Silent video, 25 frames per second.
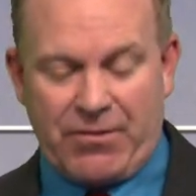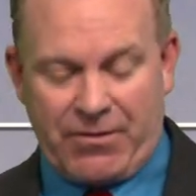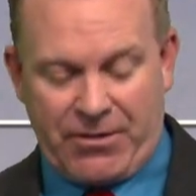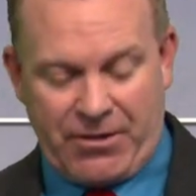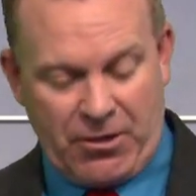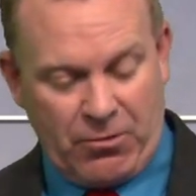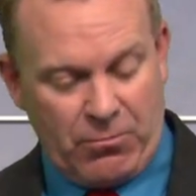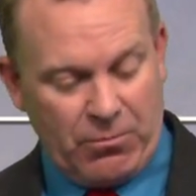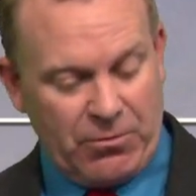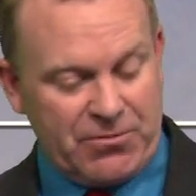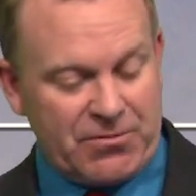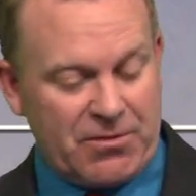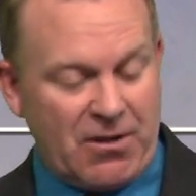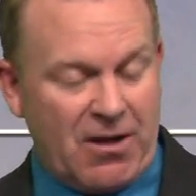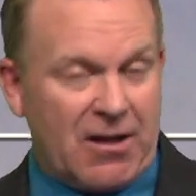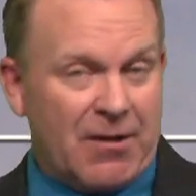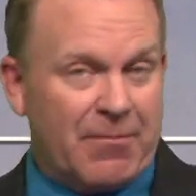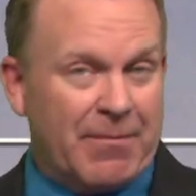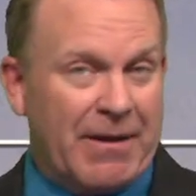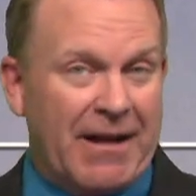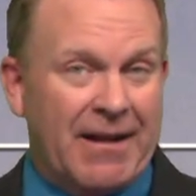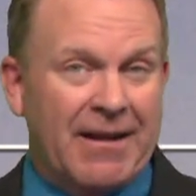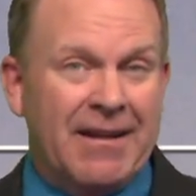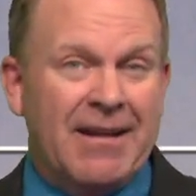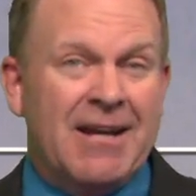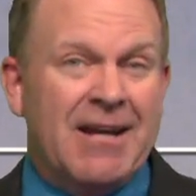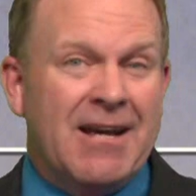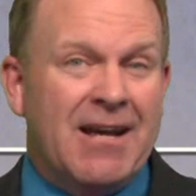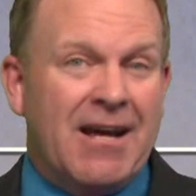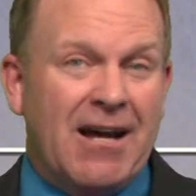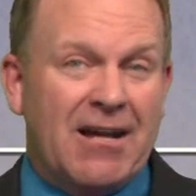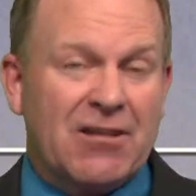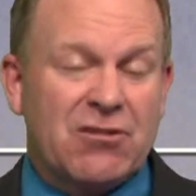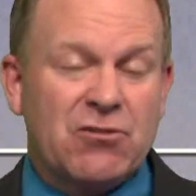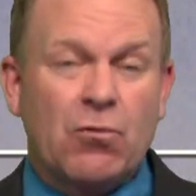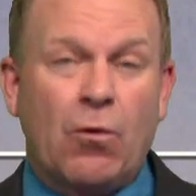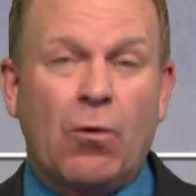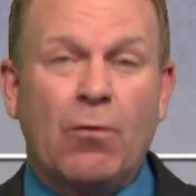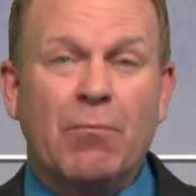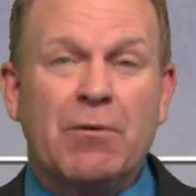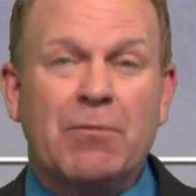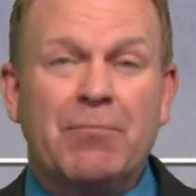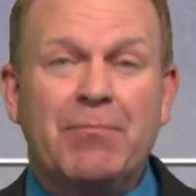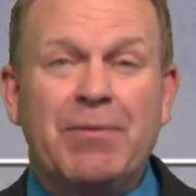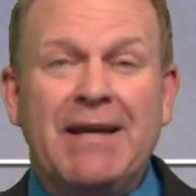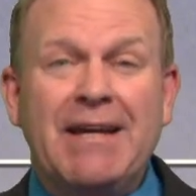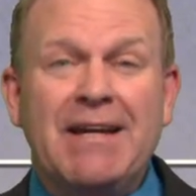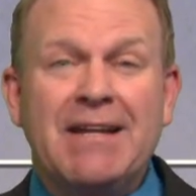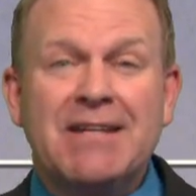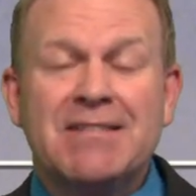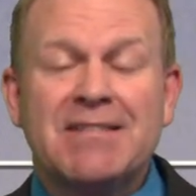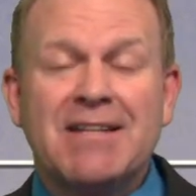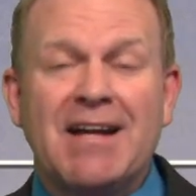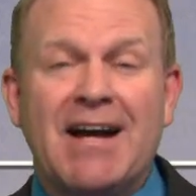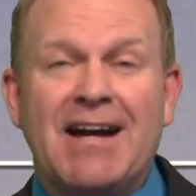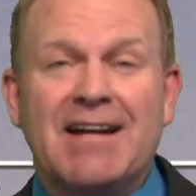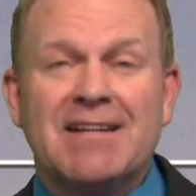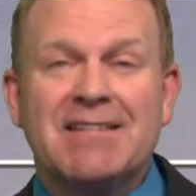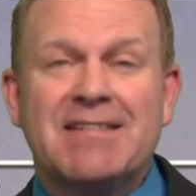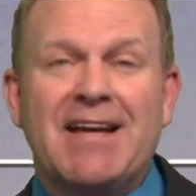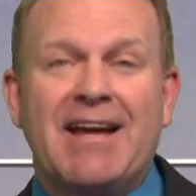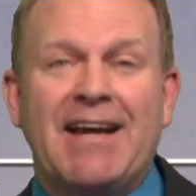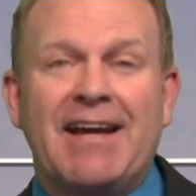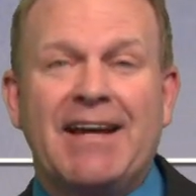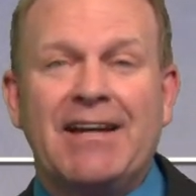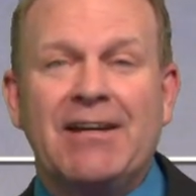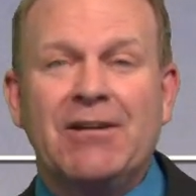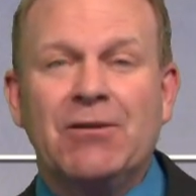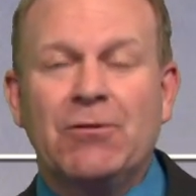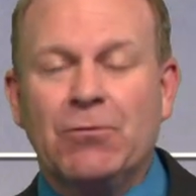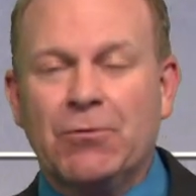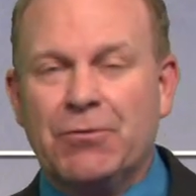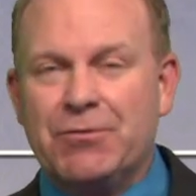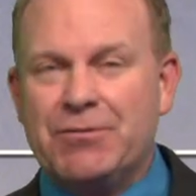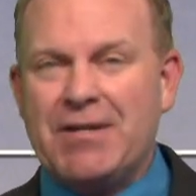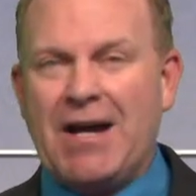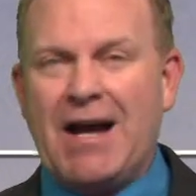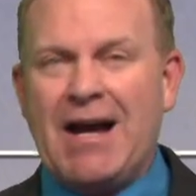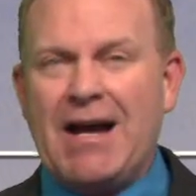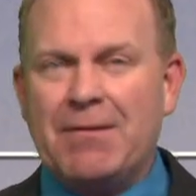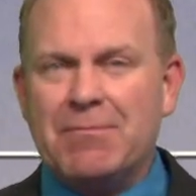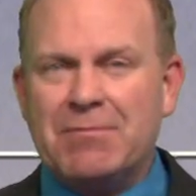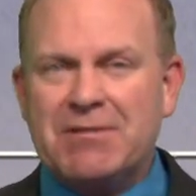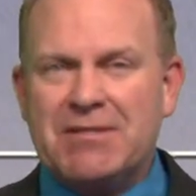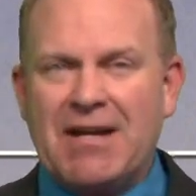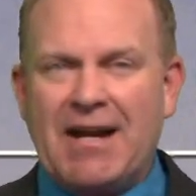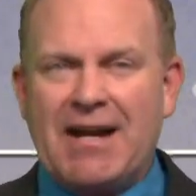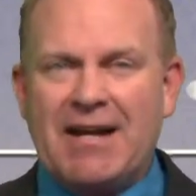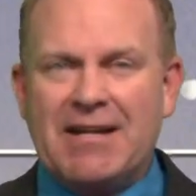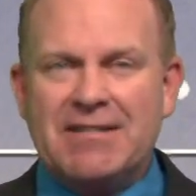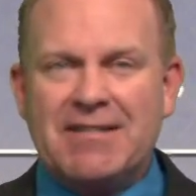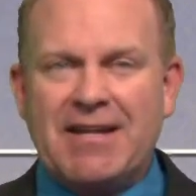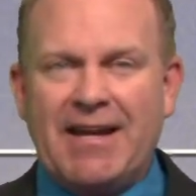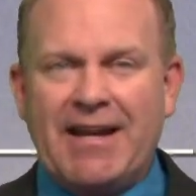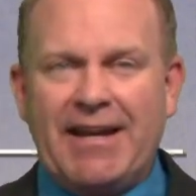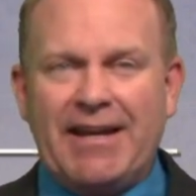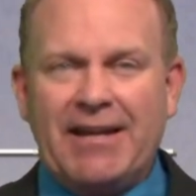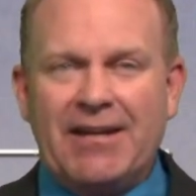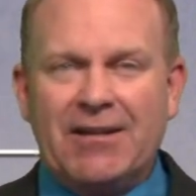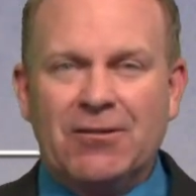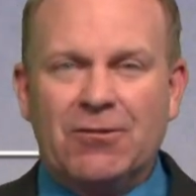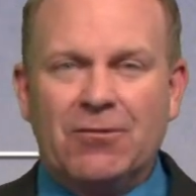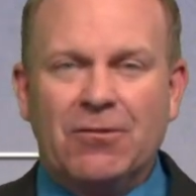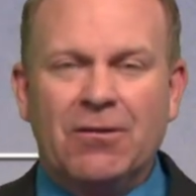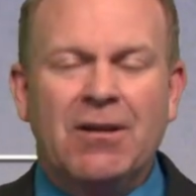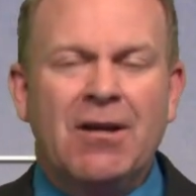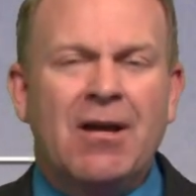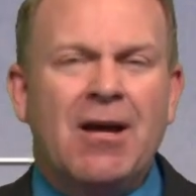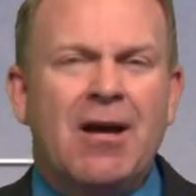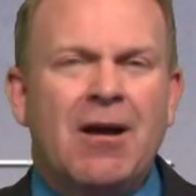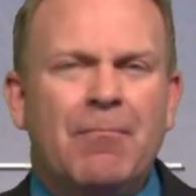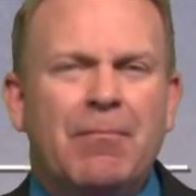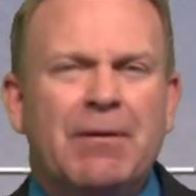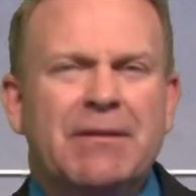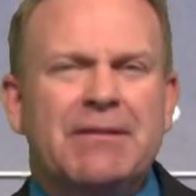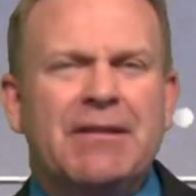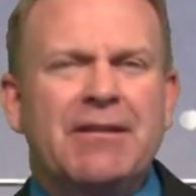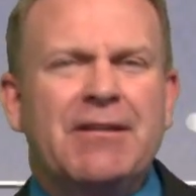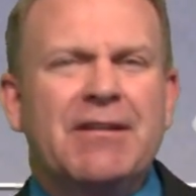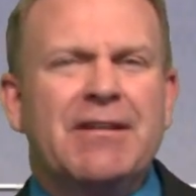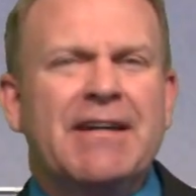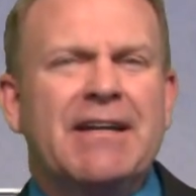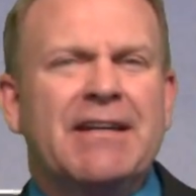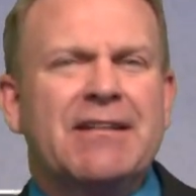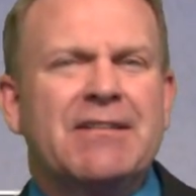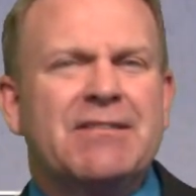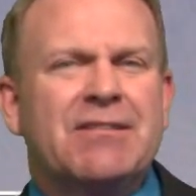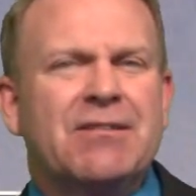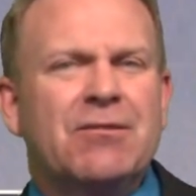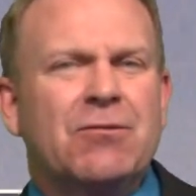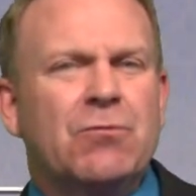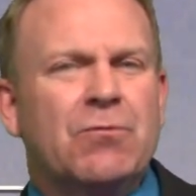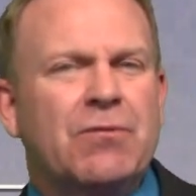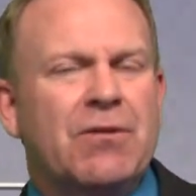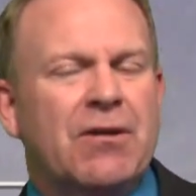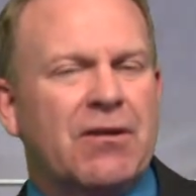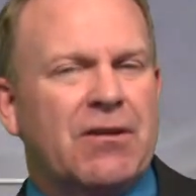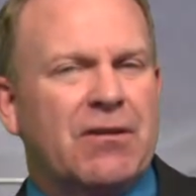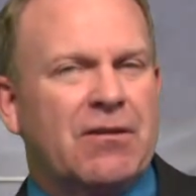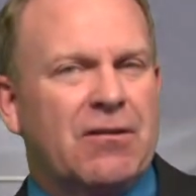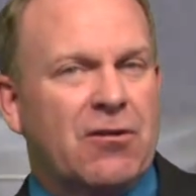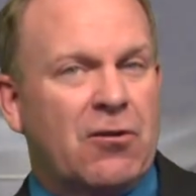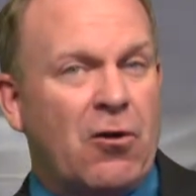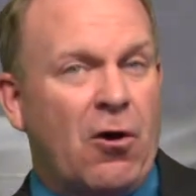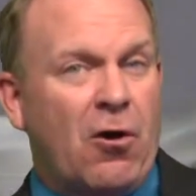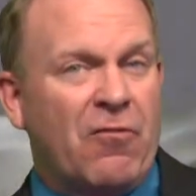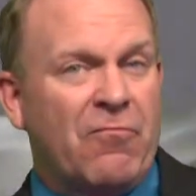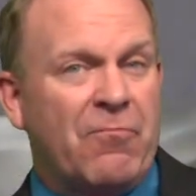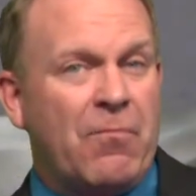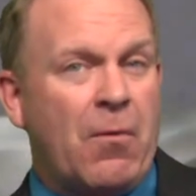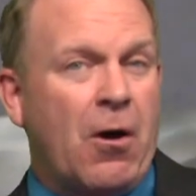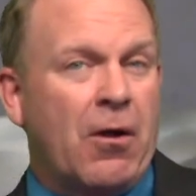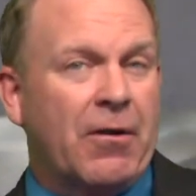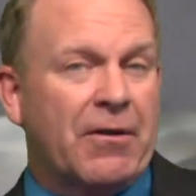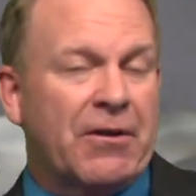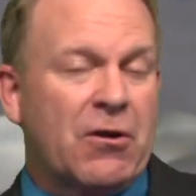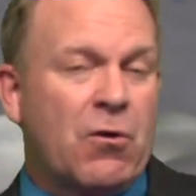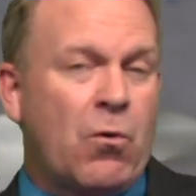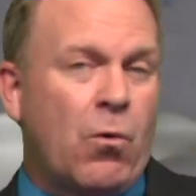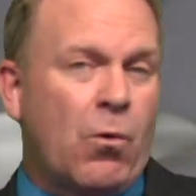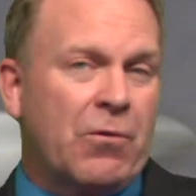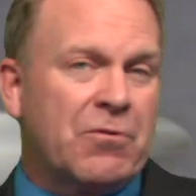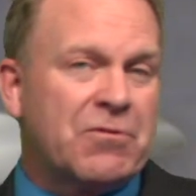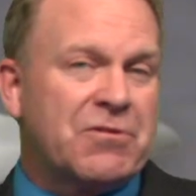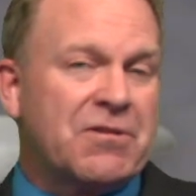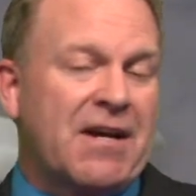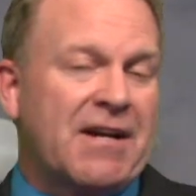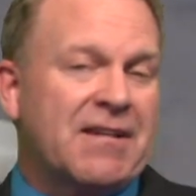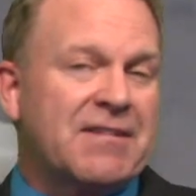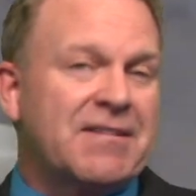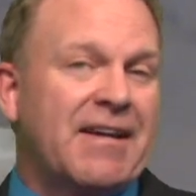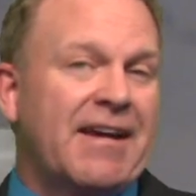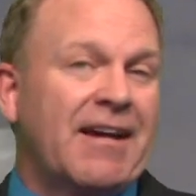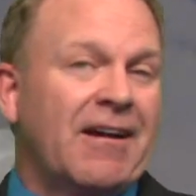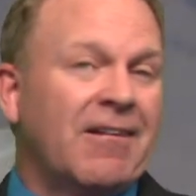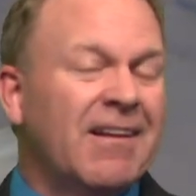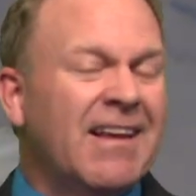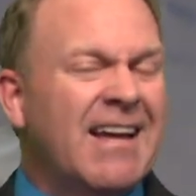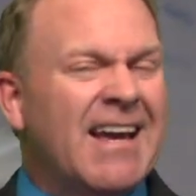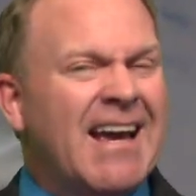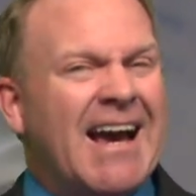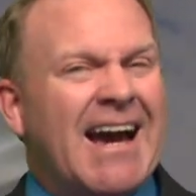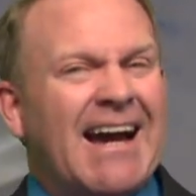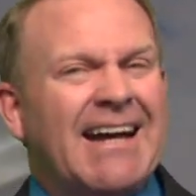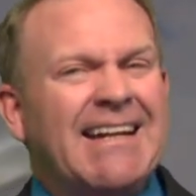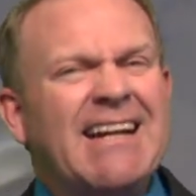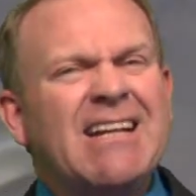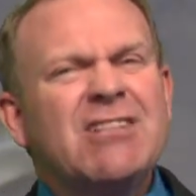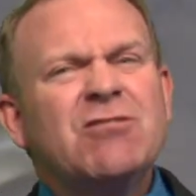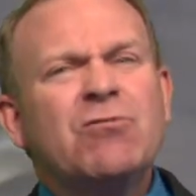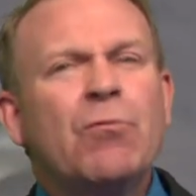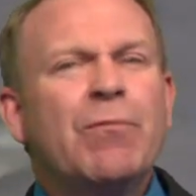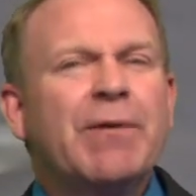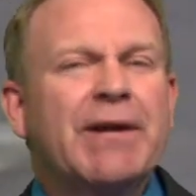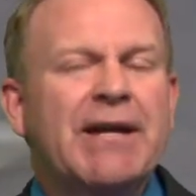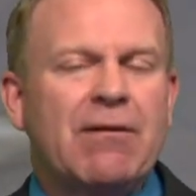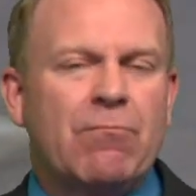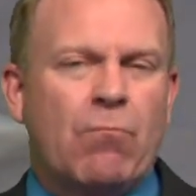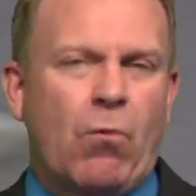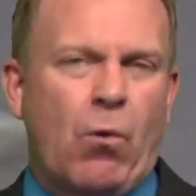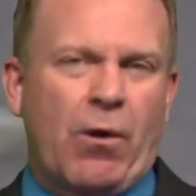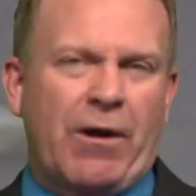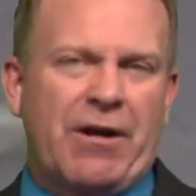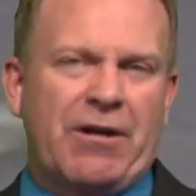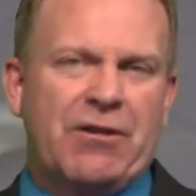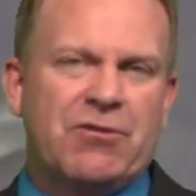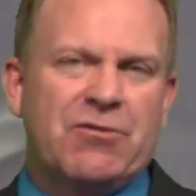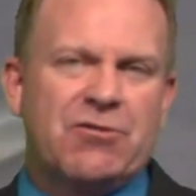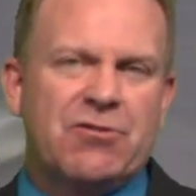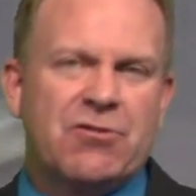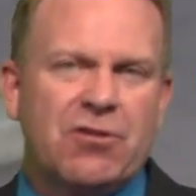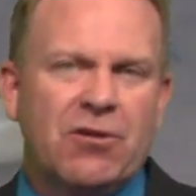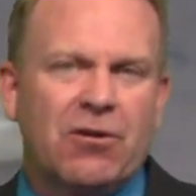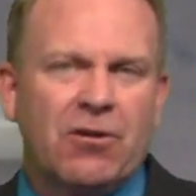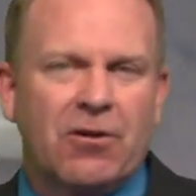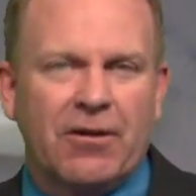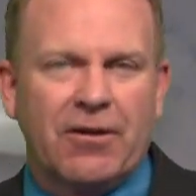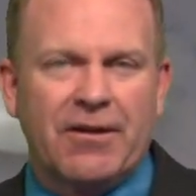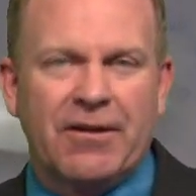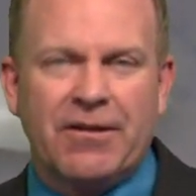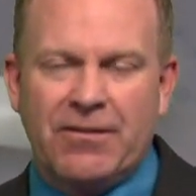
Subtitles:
You know, we'll talk about a storm with pea-size hail or dime-size hail, but then you get to the golf ball and quarter-size hail, and that's when we get more concerned.